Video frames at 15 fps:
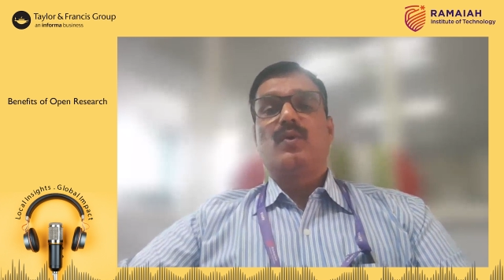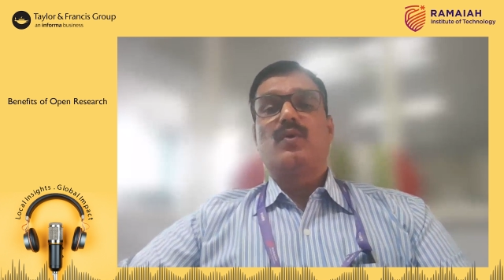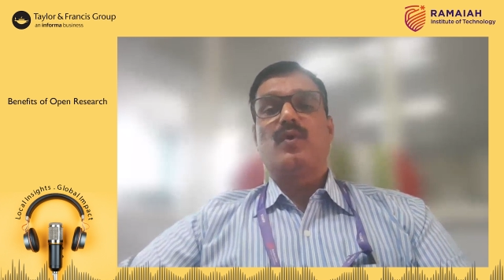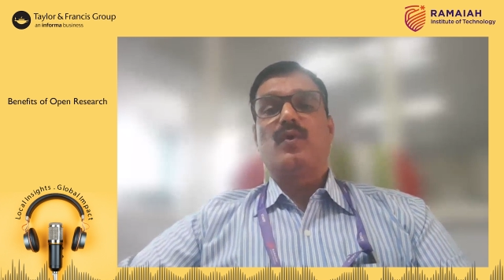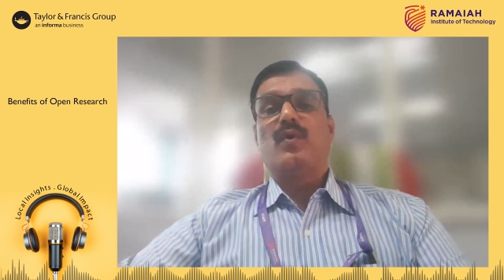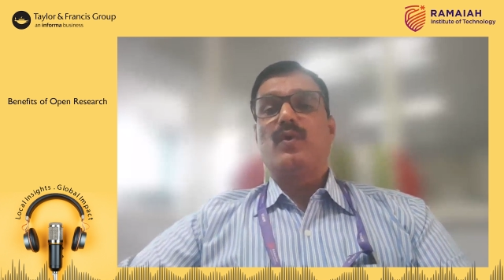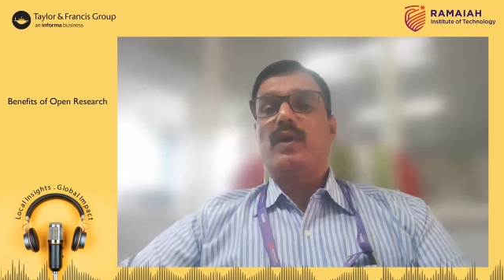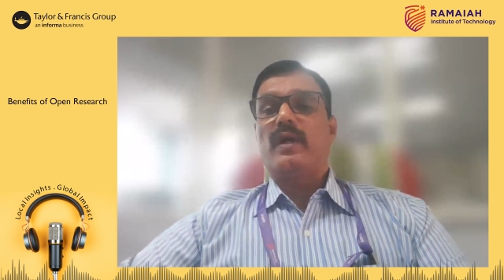
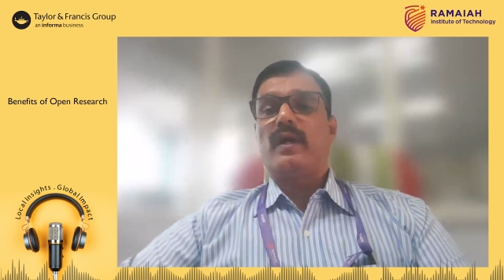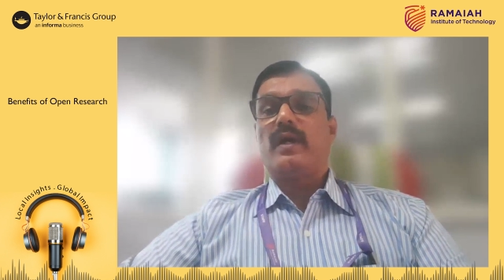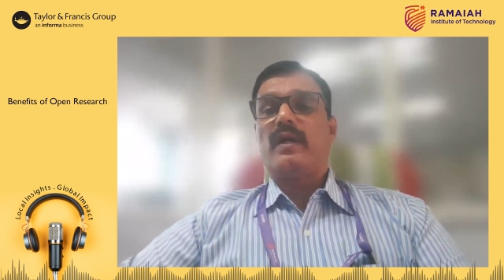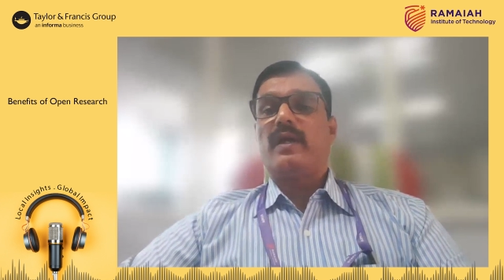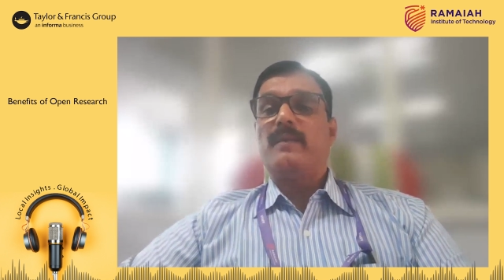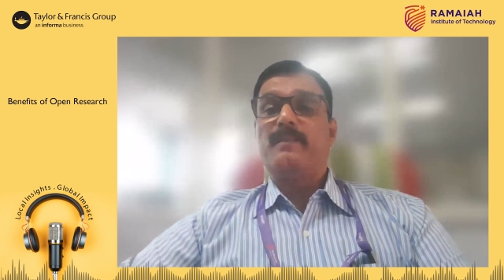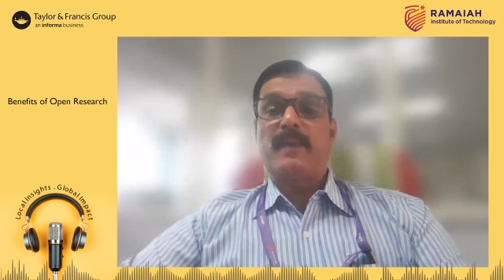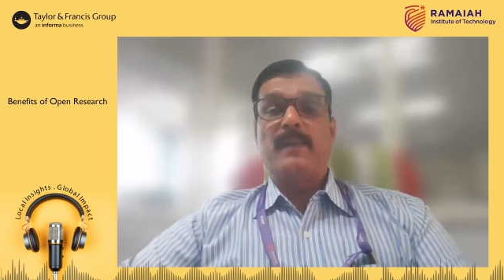to
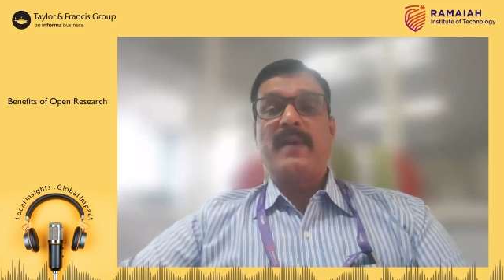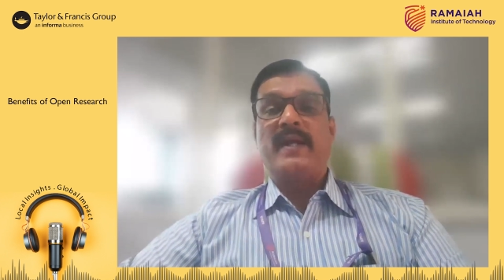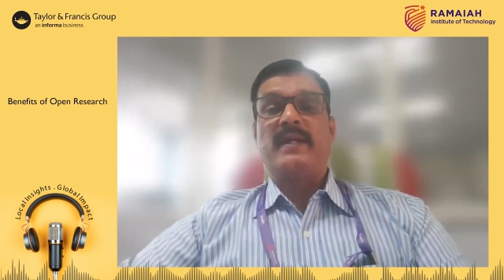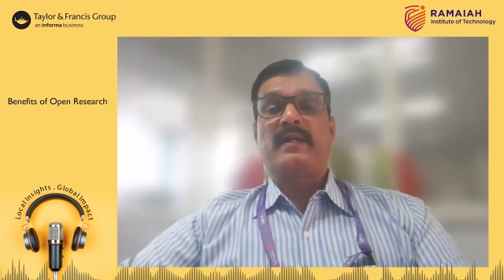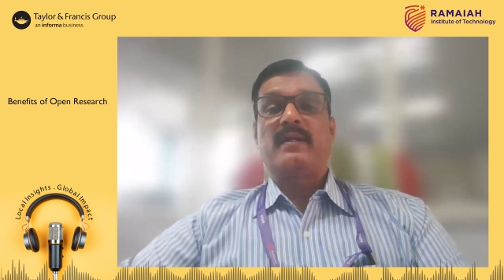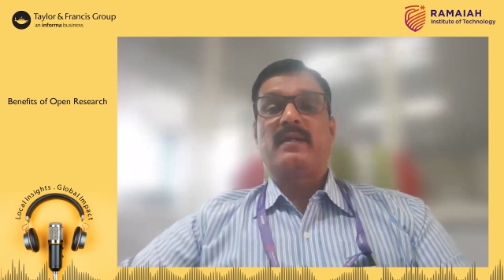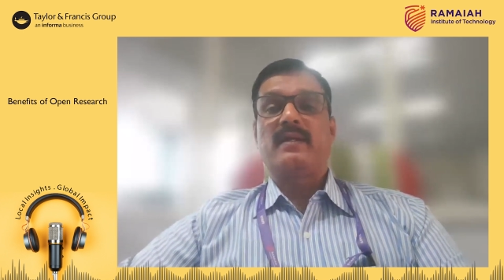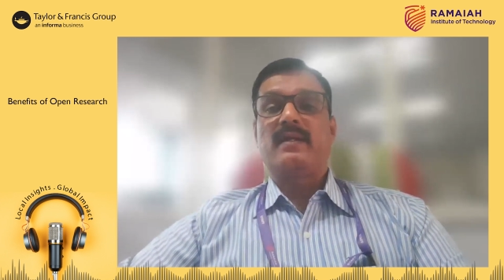
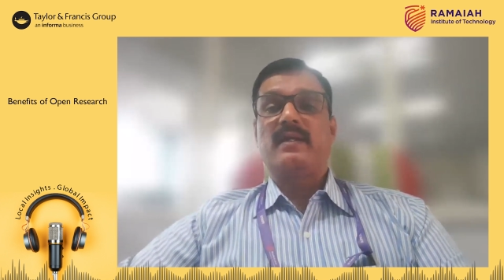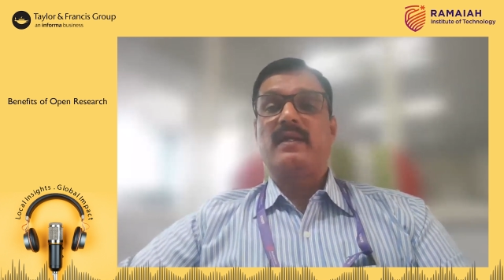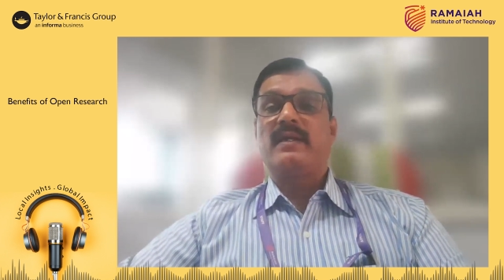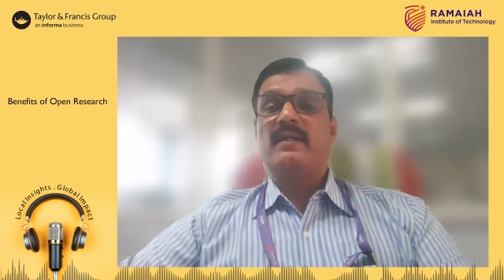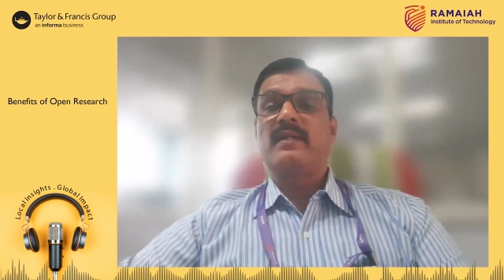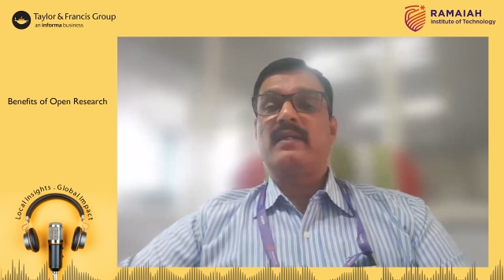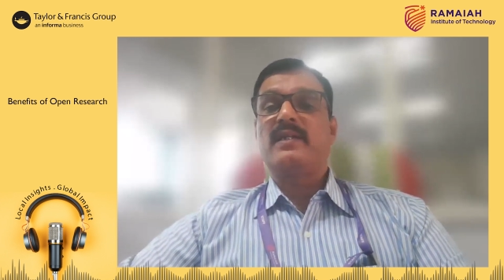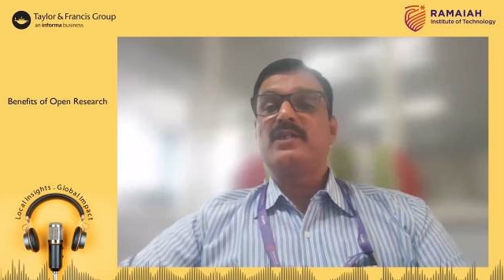implement
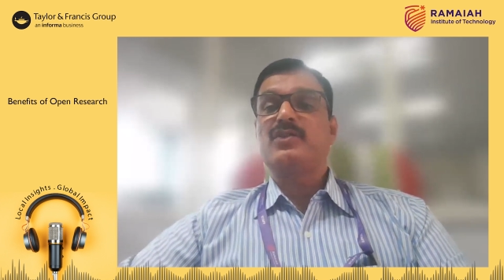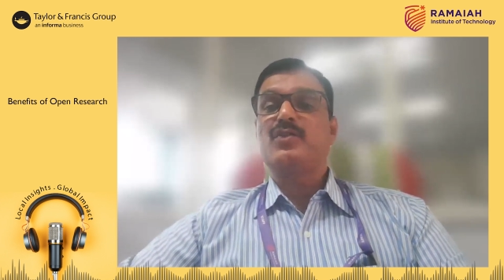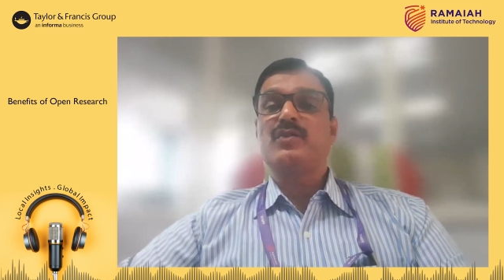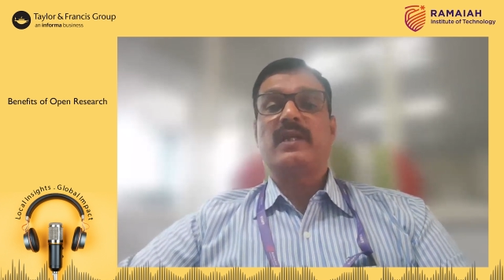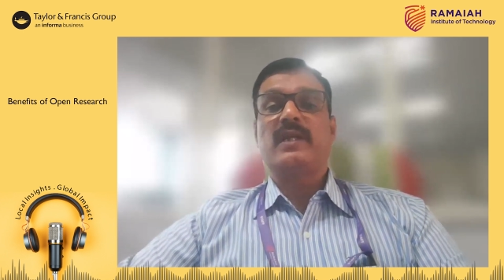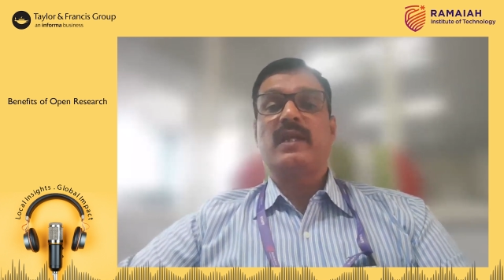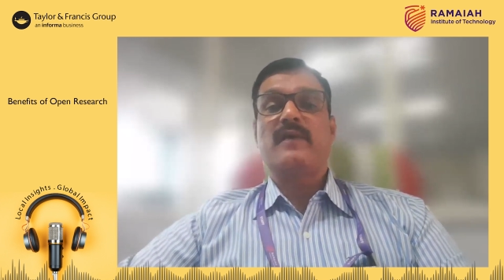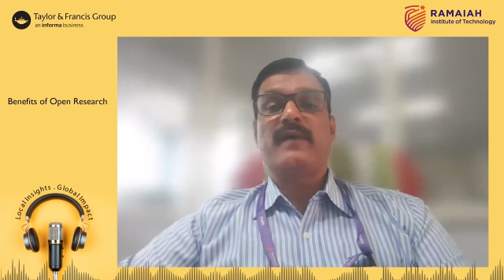in
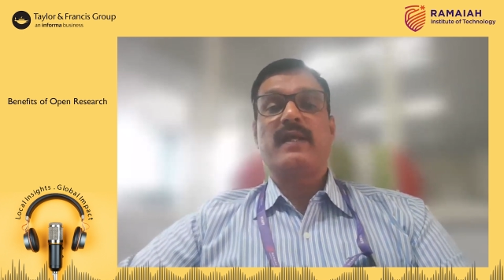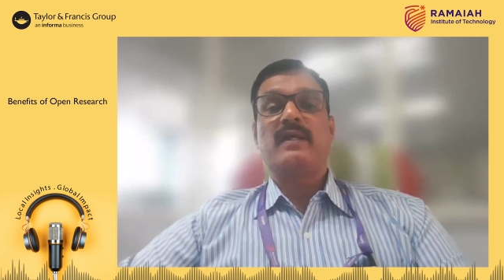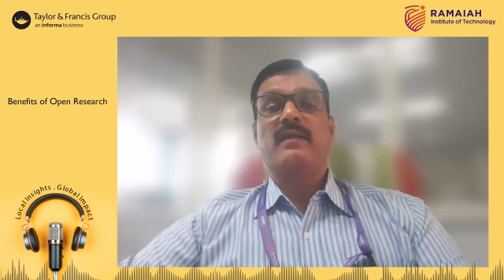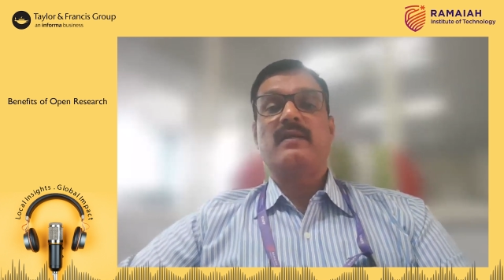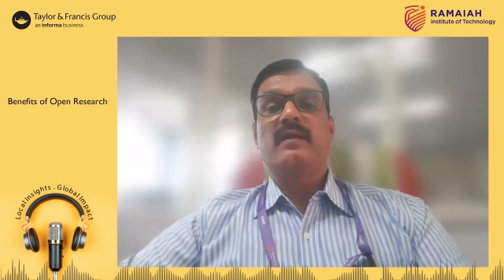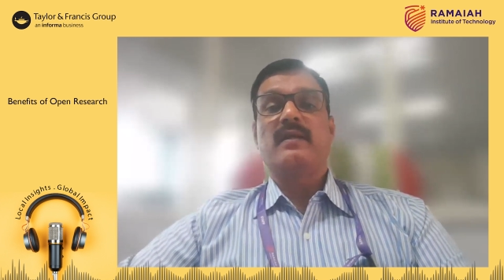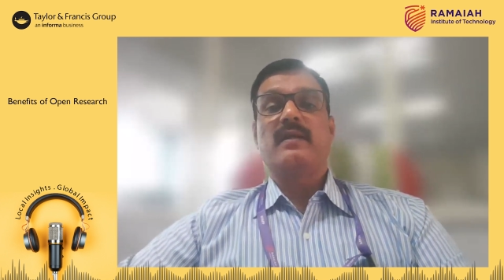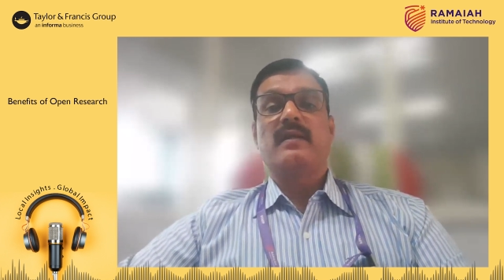institution
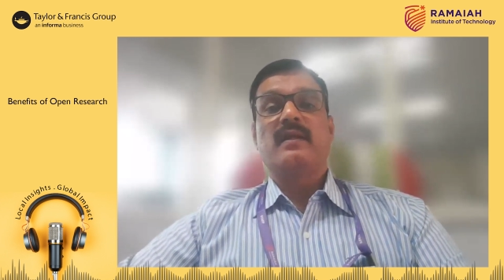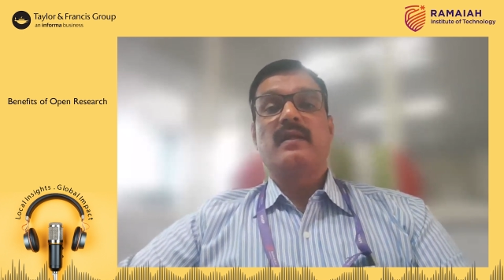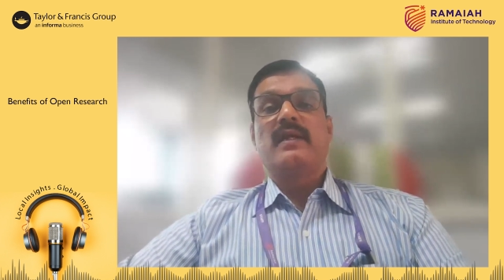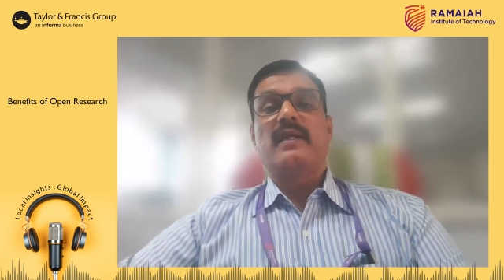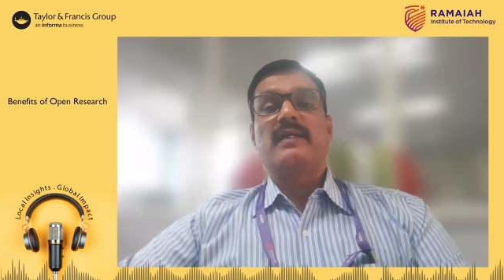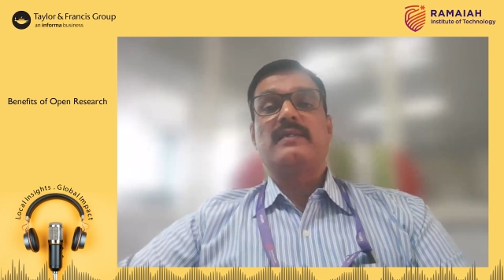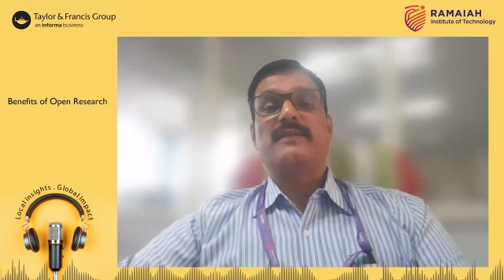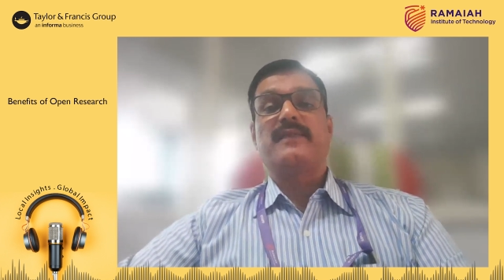level.
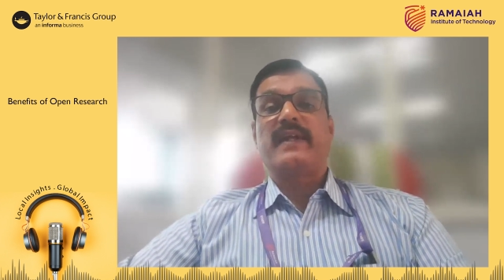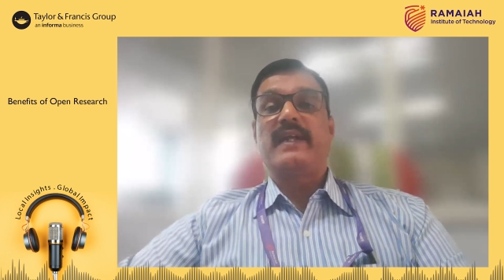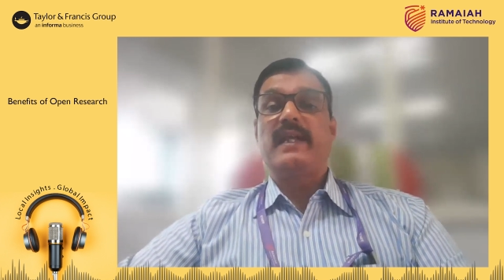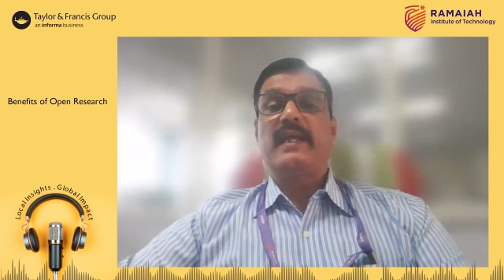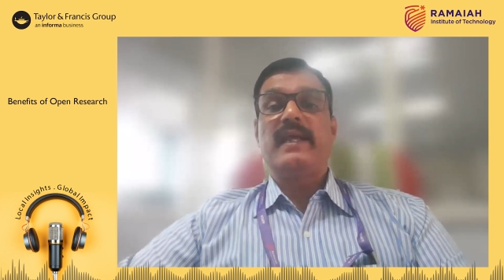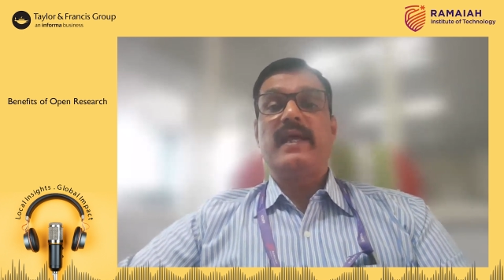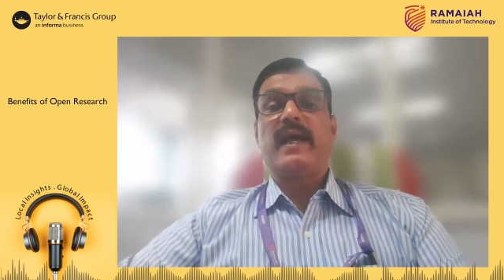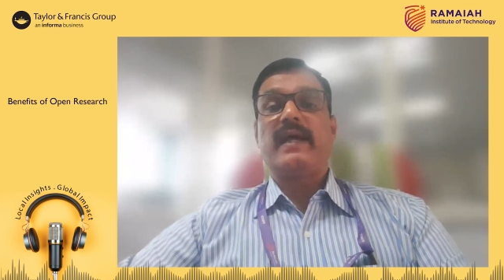It's
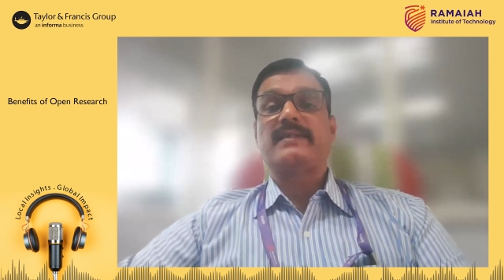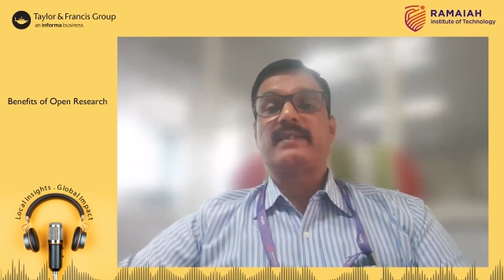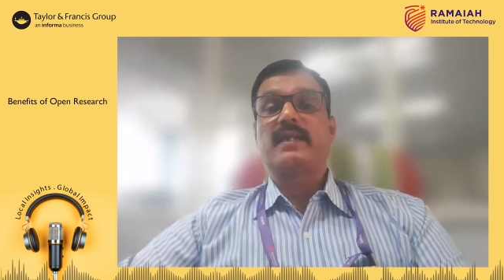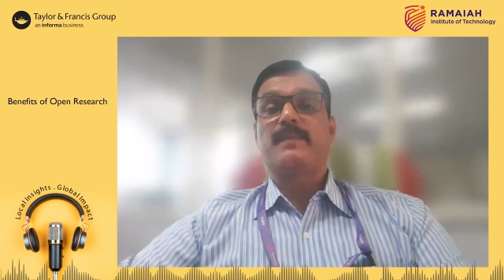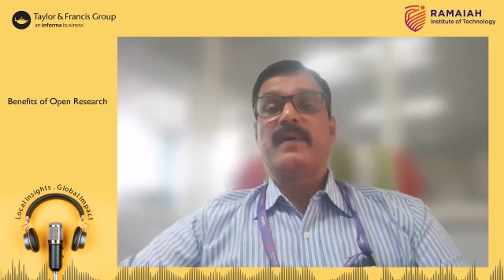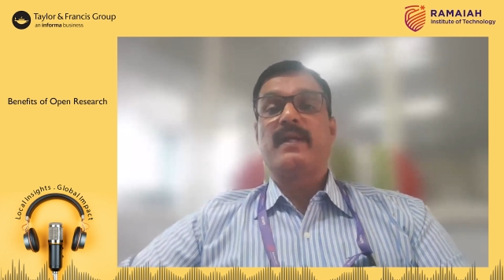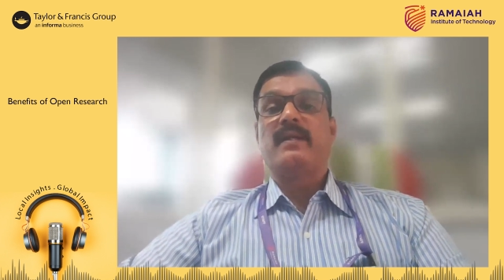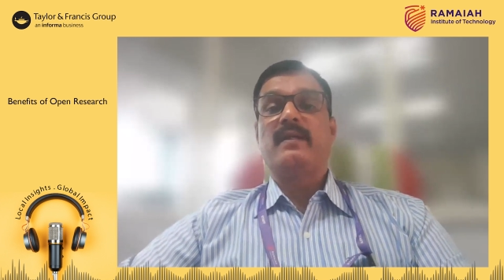freely
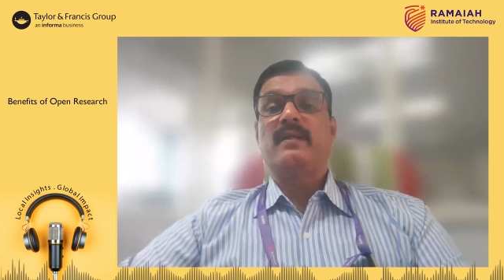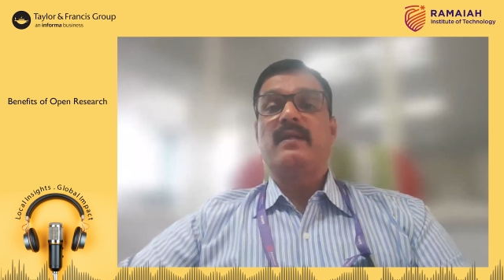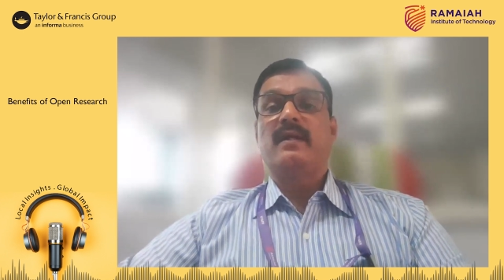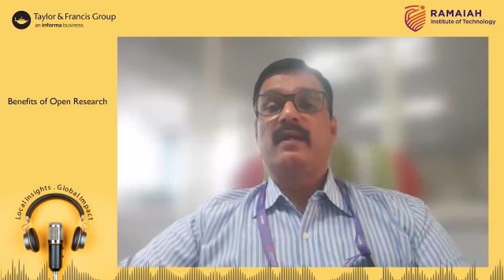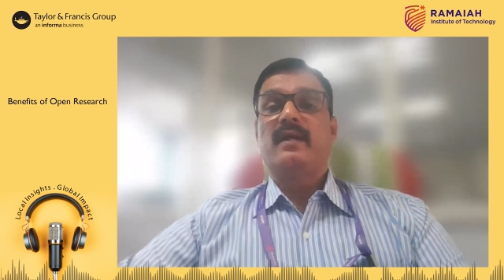accessible.